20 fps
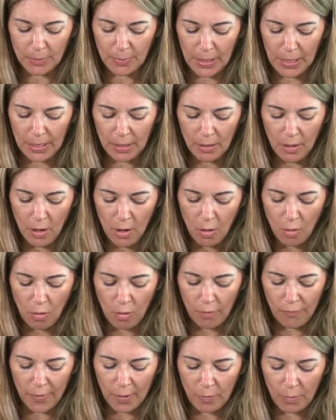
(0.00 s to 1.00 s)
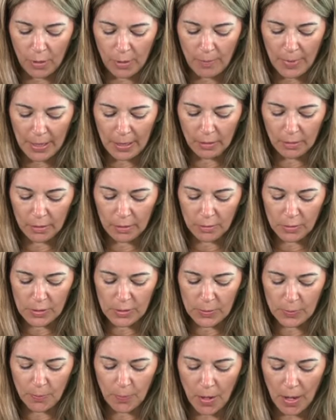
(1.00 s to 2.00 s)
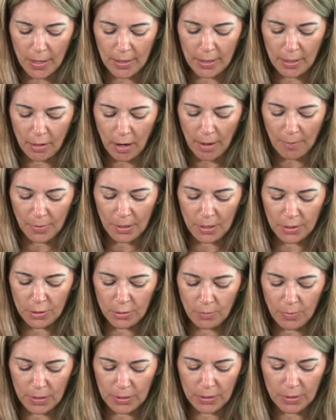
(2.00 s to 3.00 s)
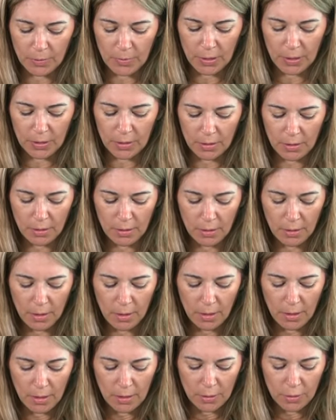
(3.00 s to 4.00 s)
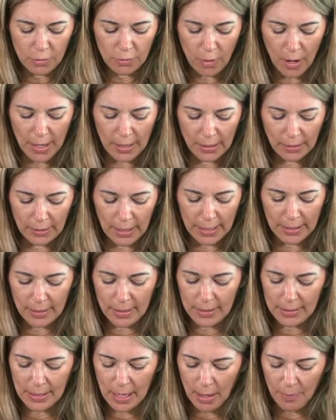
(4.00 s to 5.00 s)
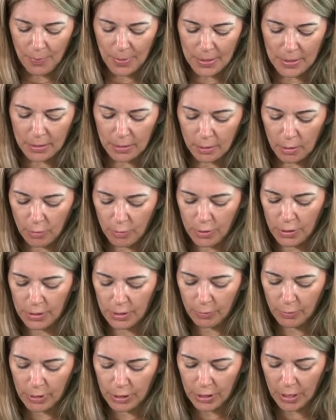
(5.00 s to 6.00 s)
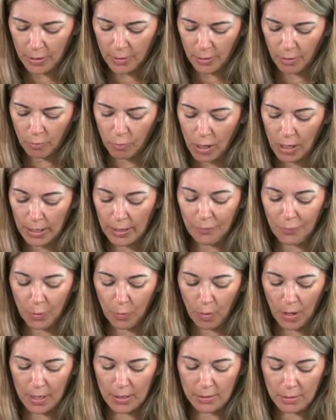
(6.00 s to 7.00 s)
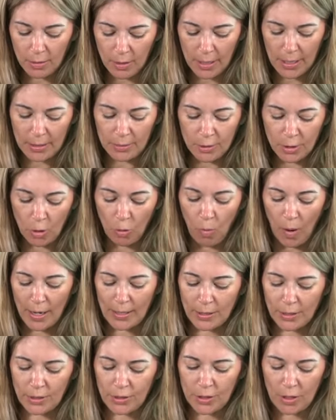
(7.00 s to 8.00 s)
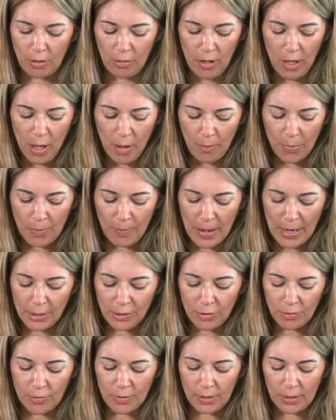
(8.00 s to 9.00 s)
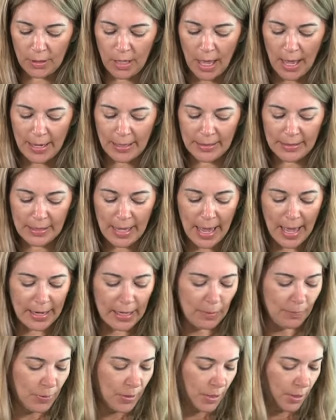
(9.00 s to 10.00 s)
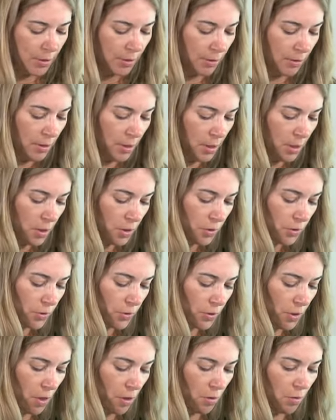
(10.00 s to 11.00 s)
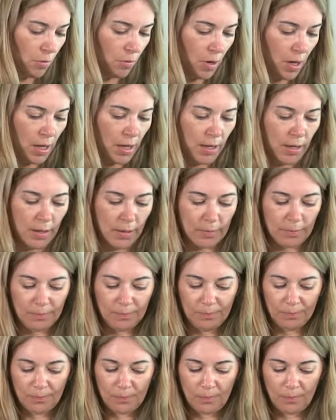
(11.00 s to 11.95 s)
to butt, or if I want to make a little spot here. I'm going to do butt to butt. Try to line these up as close to each other. Well, if you want no white to show. But make sure the lines add up here. So um,